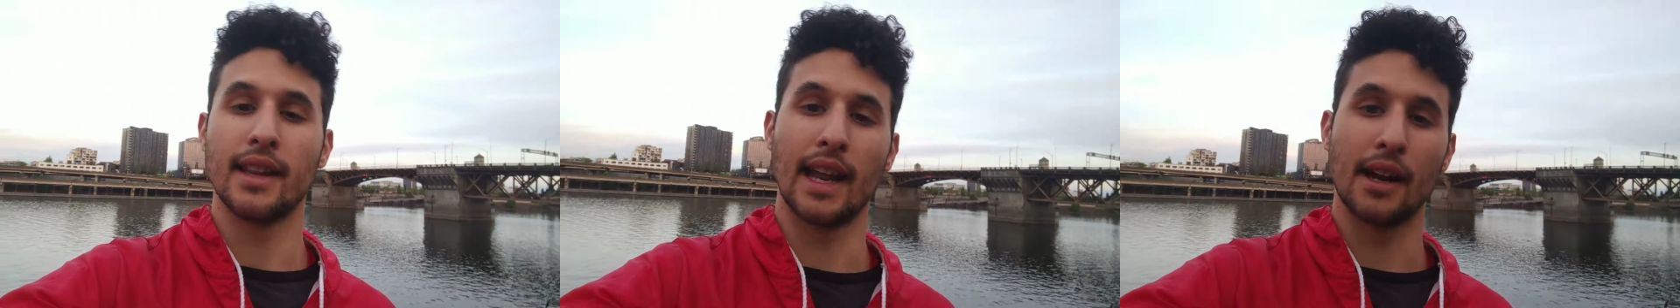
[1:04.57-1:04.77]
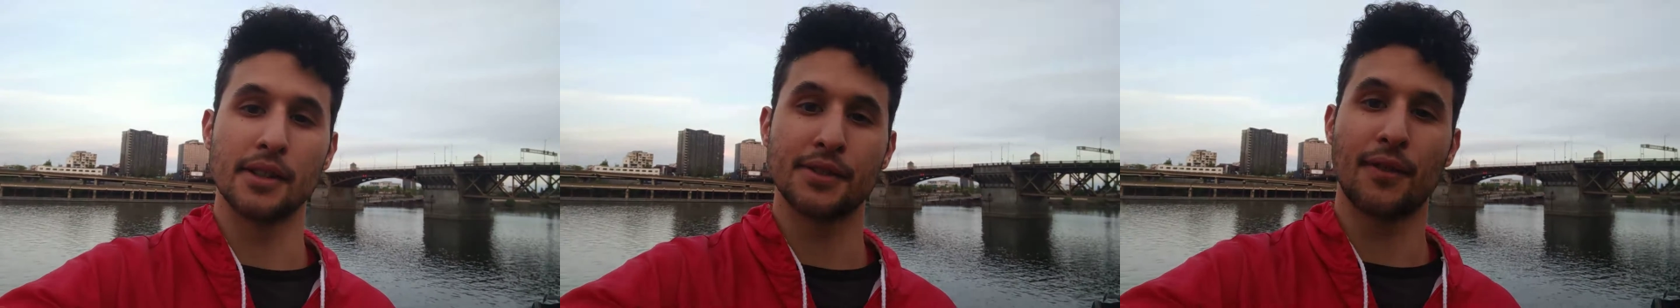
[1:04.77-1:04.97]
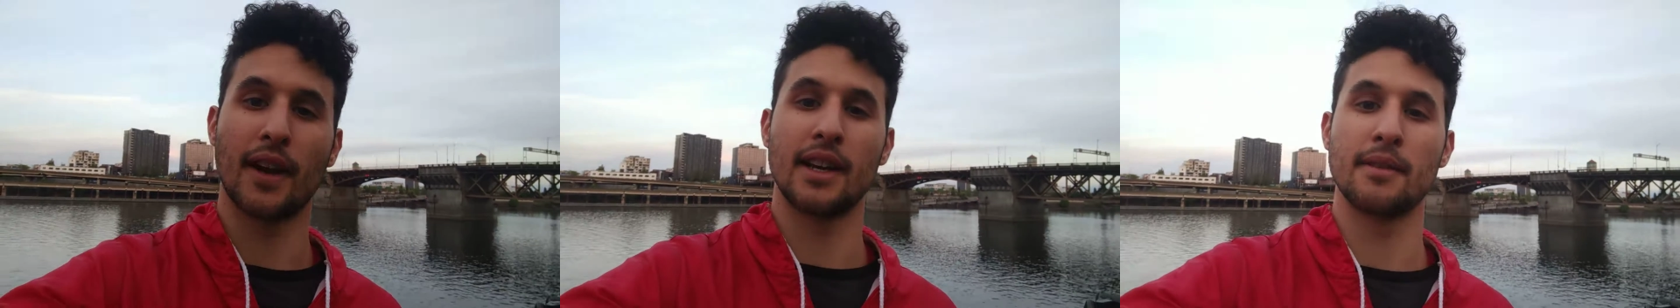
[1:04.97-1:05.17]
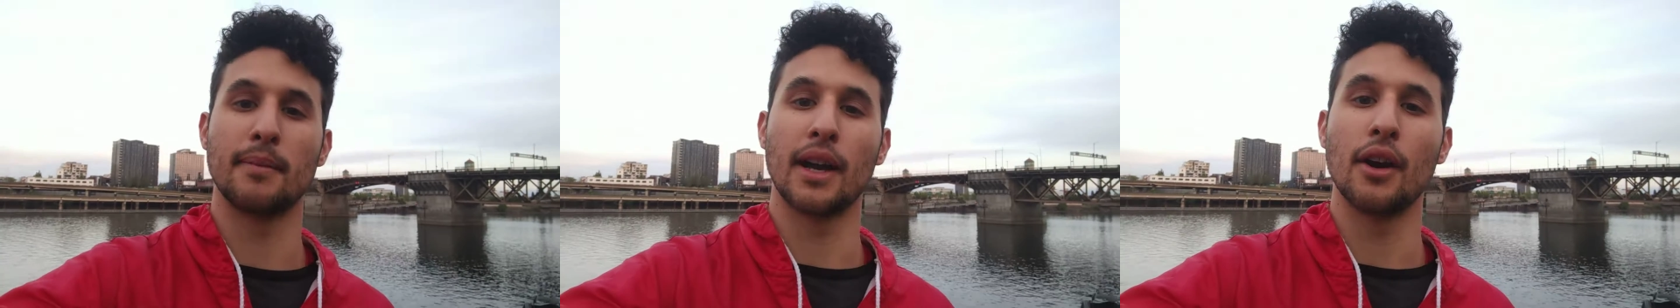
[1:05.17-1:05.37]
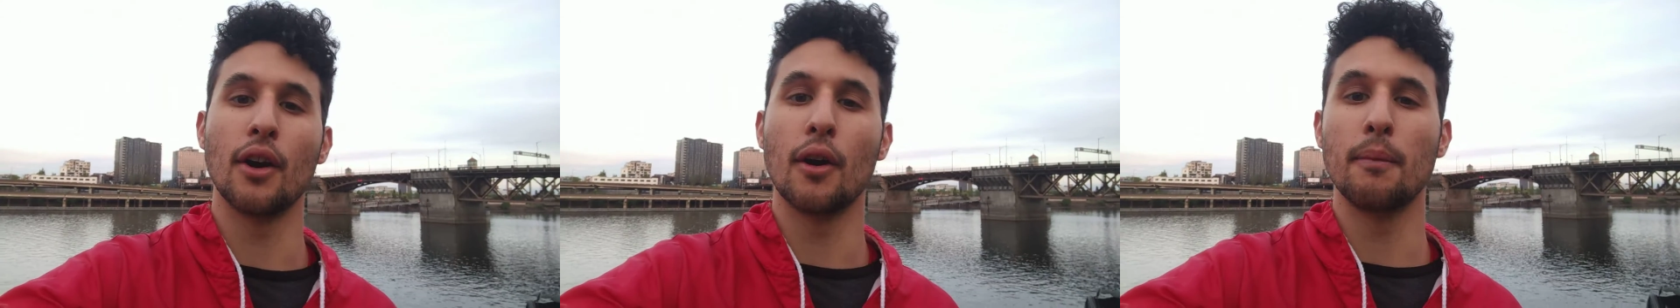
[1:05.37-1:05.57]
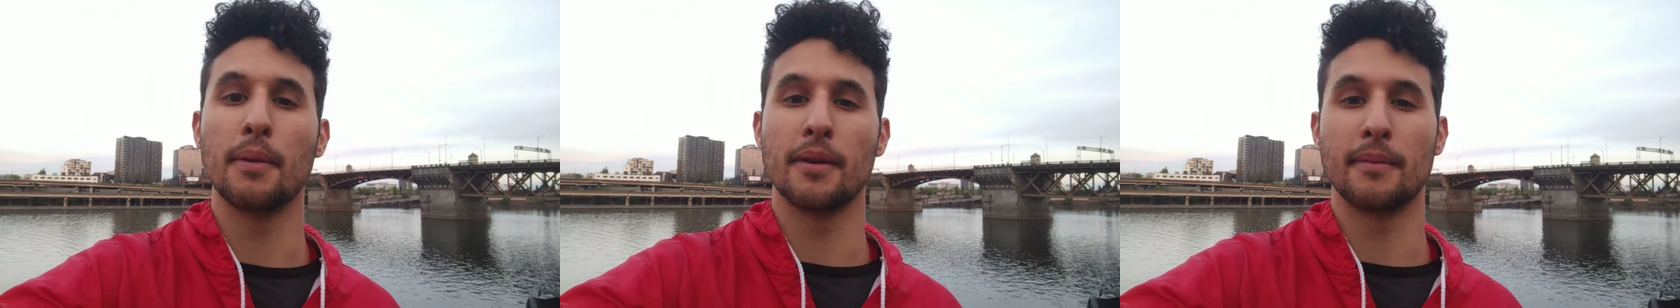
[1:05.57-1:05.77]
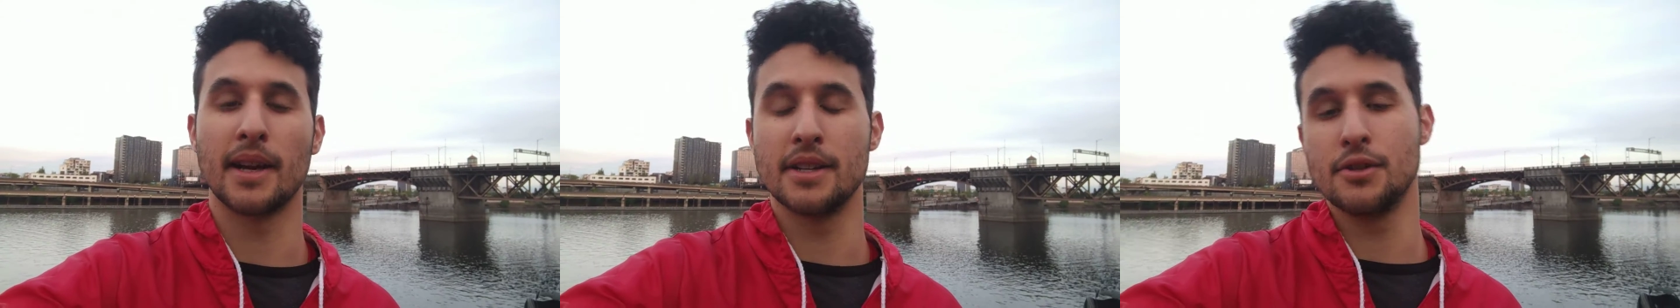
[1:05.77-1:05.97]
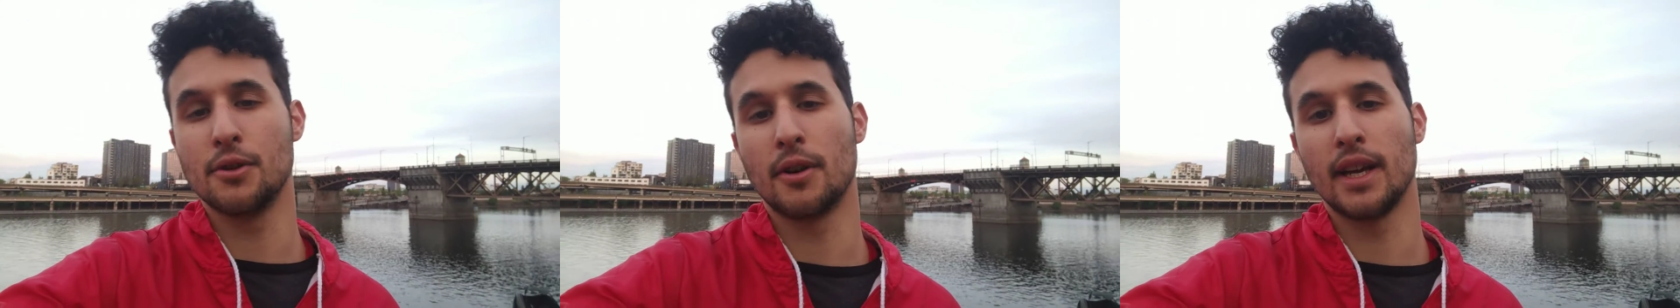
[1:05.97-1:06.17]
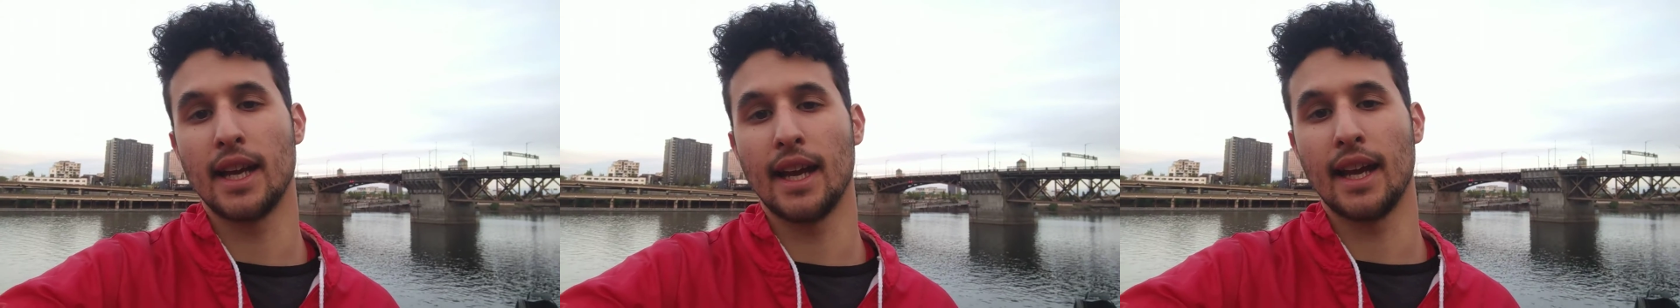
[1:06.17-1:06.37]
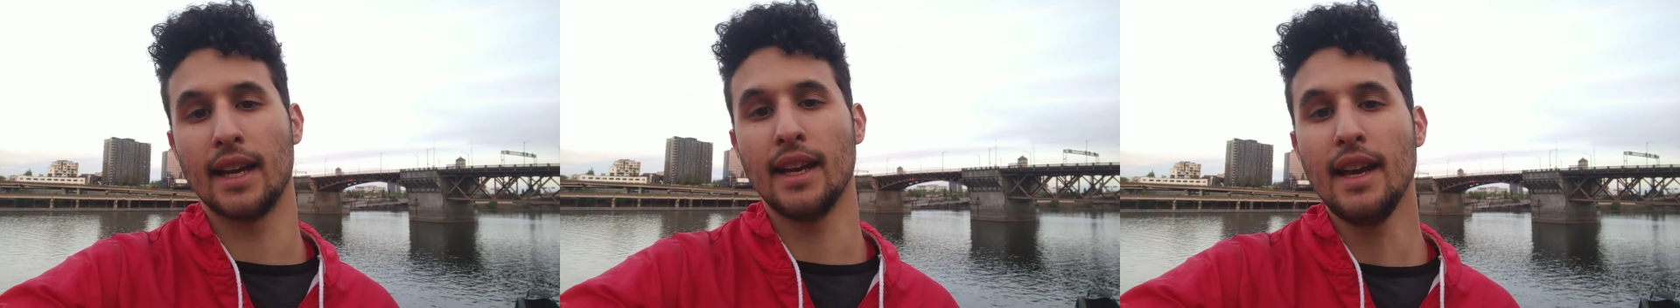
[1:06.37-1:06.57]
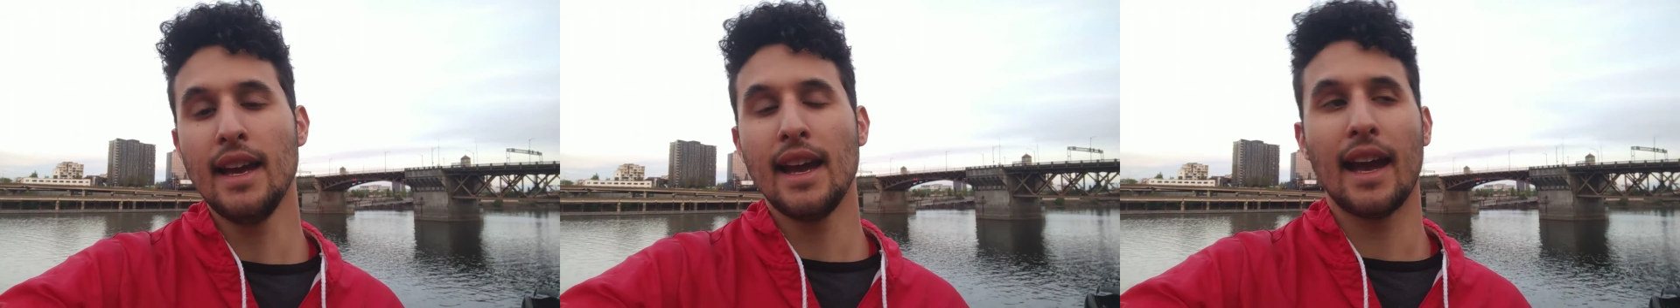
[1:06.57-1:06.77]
that I was finding my hope and my joy in.